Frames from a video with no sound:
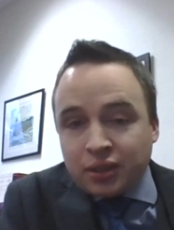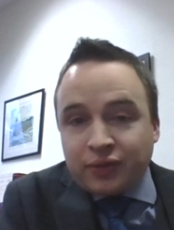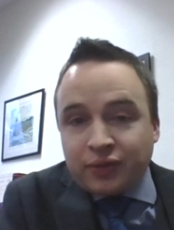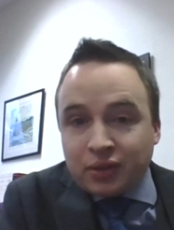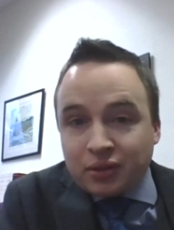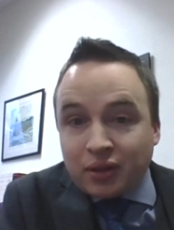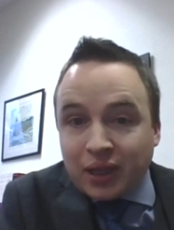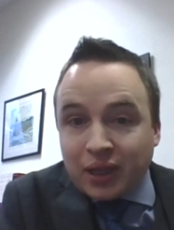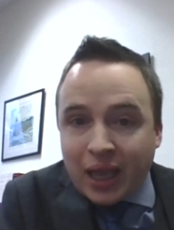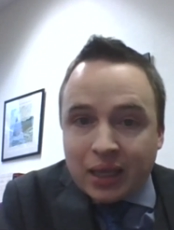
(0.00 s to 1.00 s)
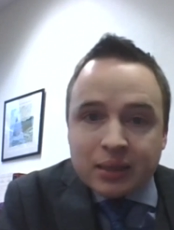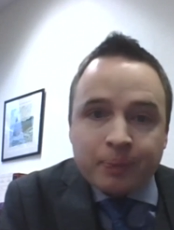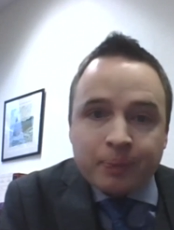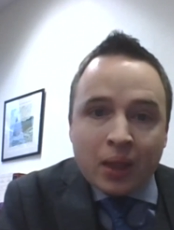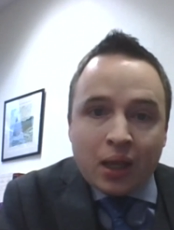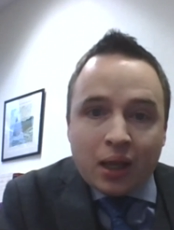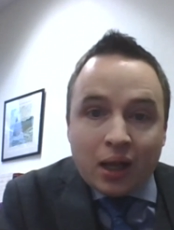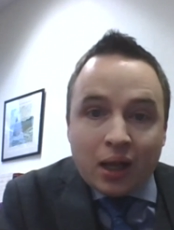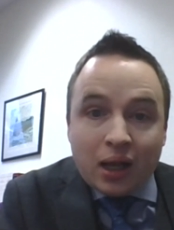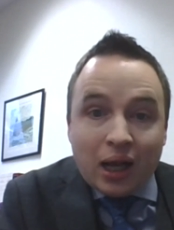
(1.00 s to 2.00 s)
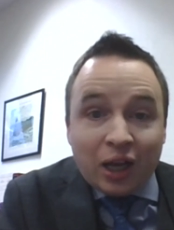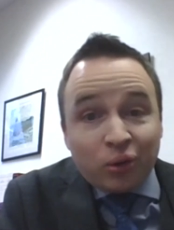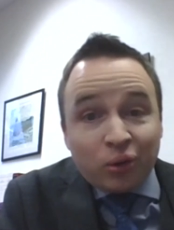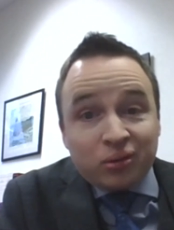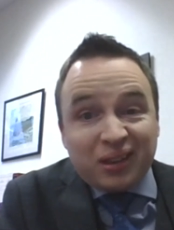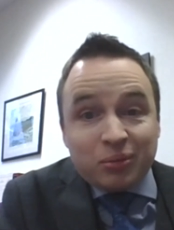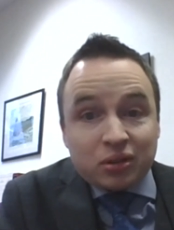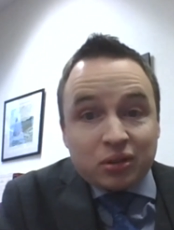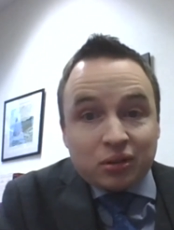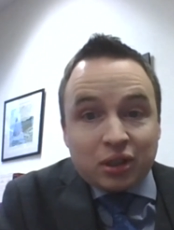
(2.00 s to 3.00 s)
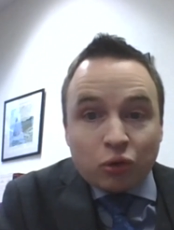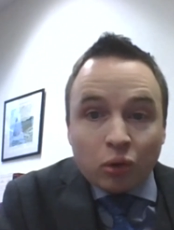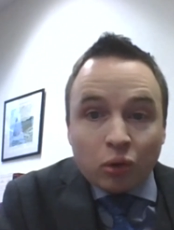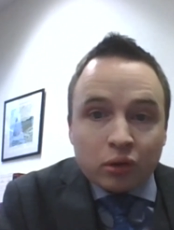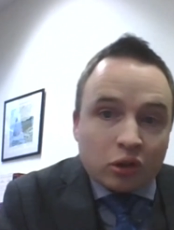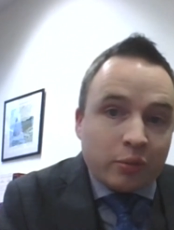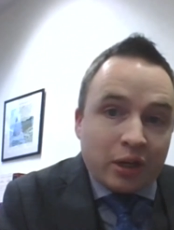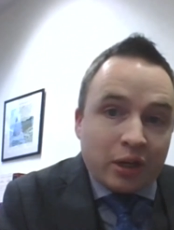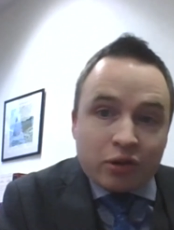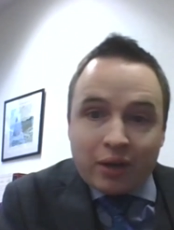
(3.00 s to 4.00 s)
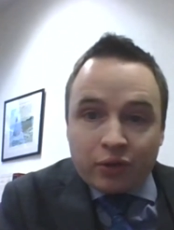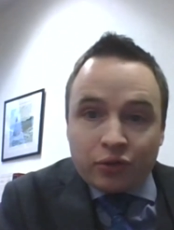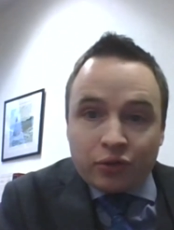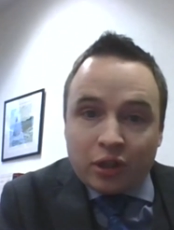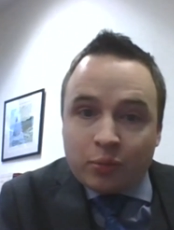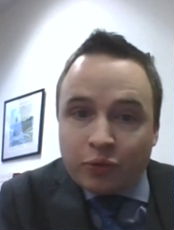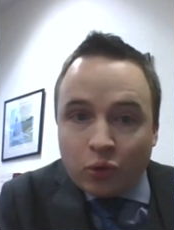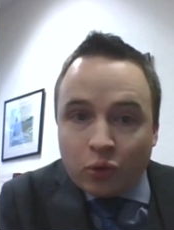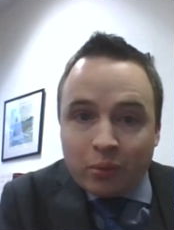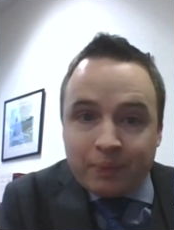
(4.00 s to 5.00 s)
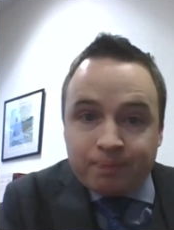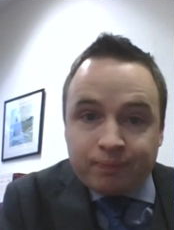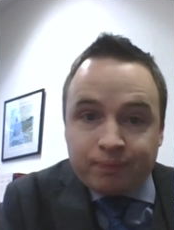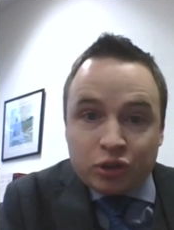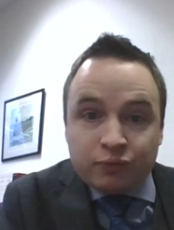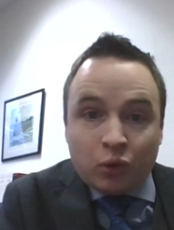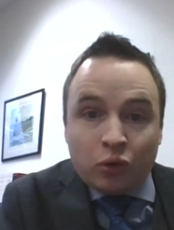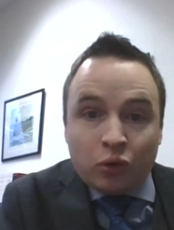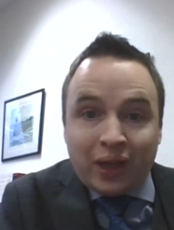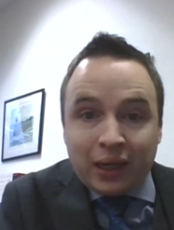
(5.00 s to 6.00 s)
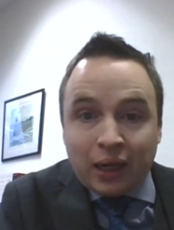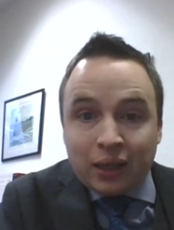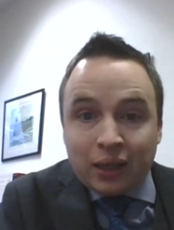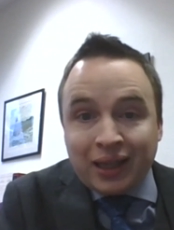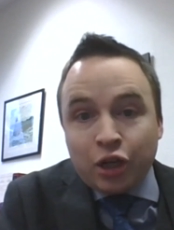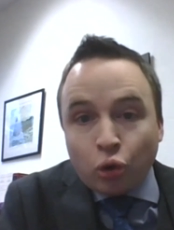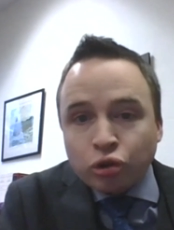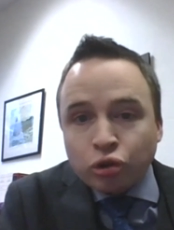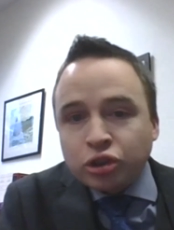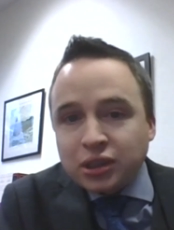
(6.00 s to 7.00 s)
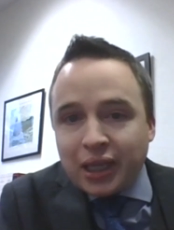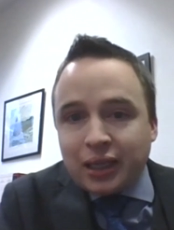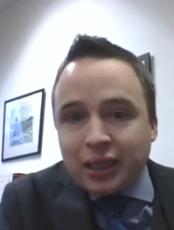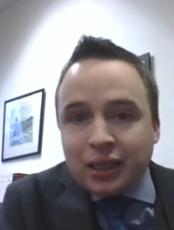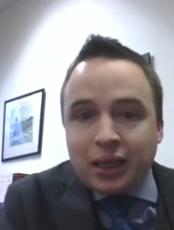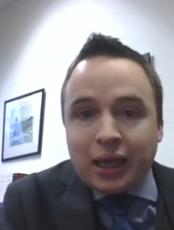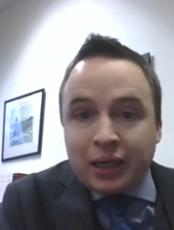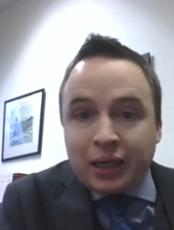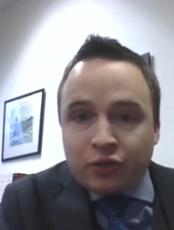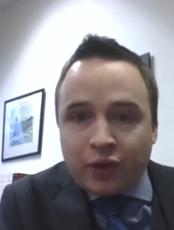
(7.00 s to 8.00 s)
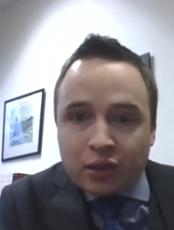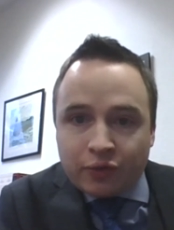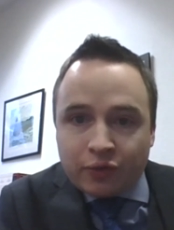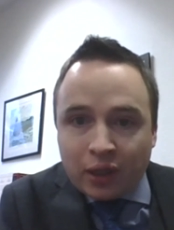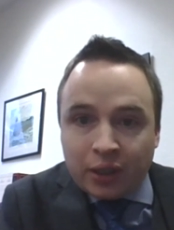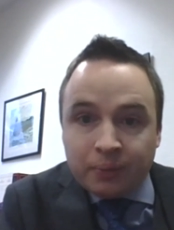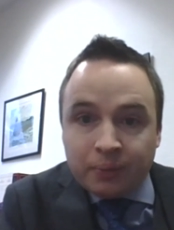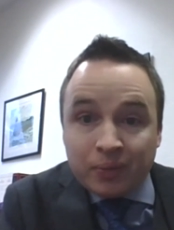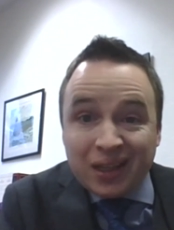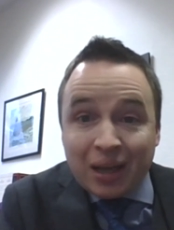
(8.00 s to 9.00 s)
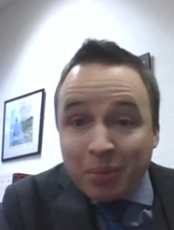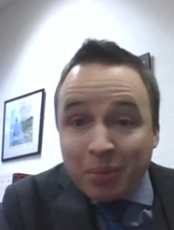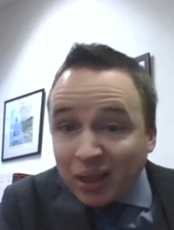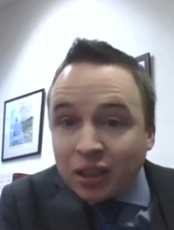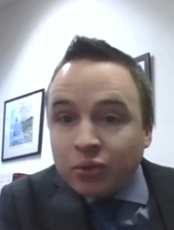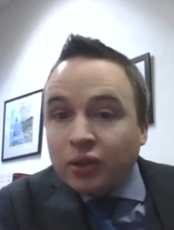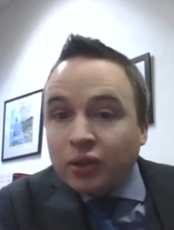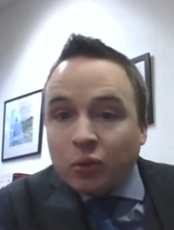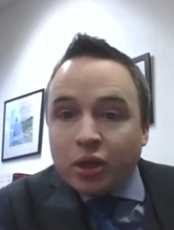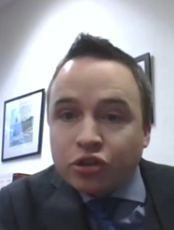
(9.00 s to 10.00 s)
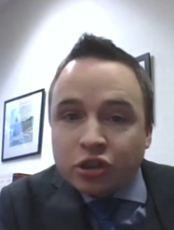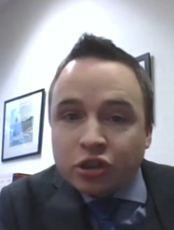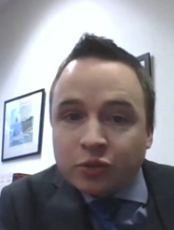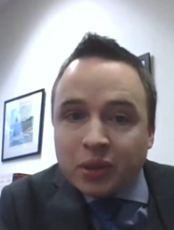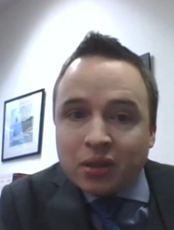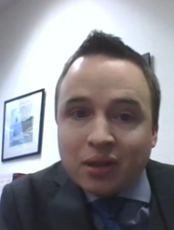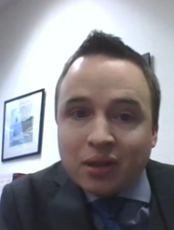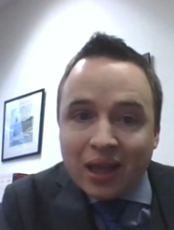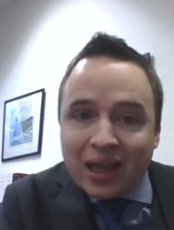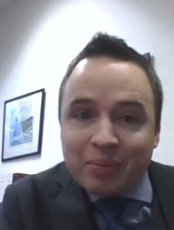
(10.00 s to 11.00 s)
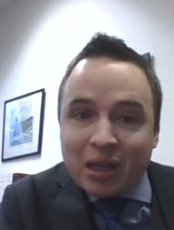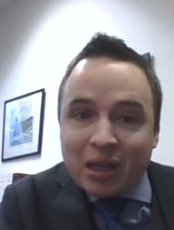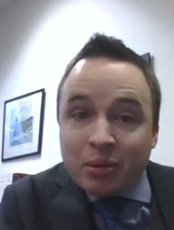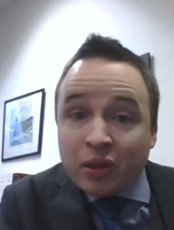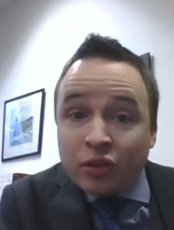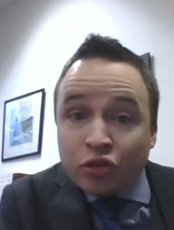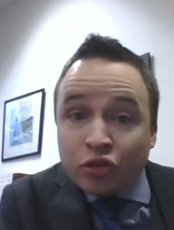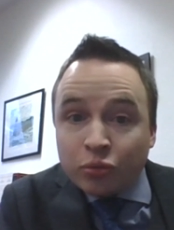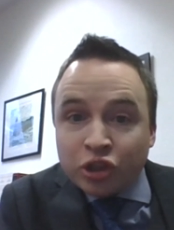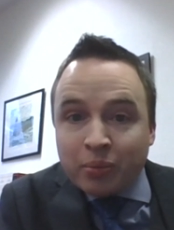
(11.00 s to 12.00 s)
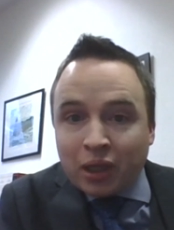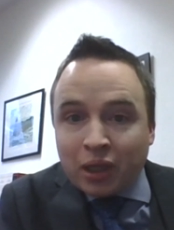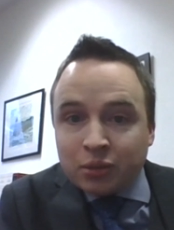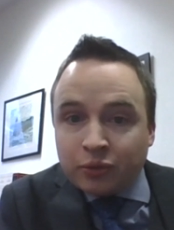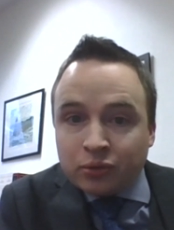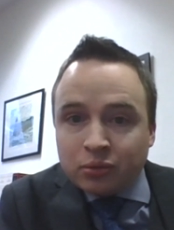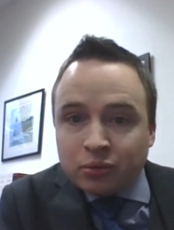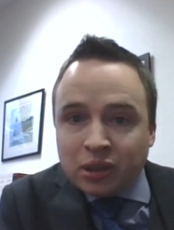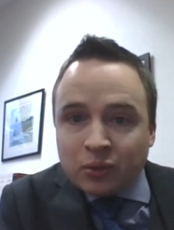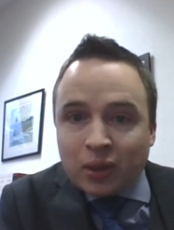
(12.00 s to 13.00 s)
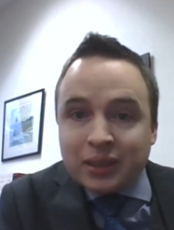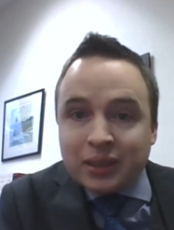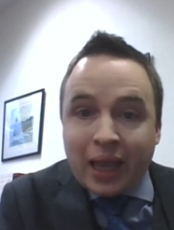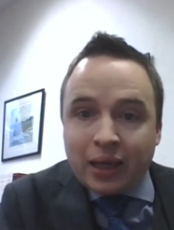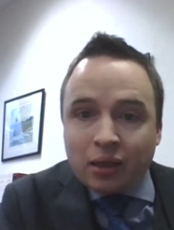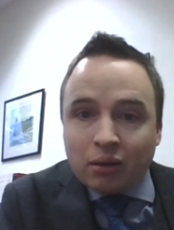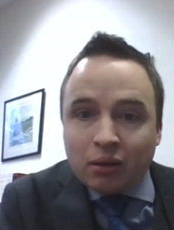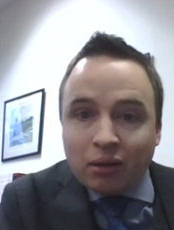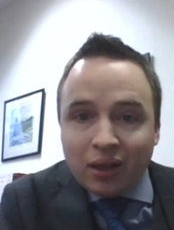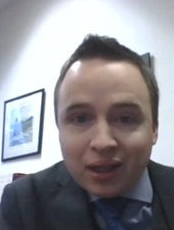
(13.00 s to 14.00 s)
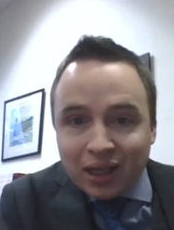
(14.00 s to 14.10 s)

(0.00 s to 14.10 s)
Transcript: significant to the case. I also then must consider all the documentary evidence that is before me, which involves analysing it and not just taking it at its face value. I might need to ask questions because it may be that the subject matter before me is quite technical,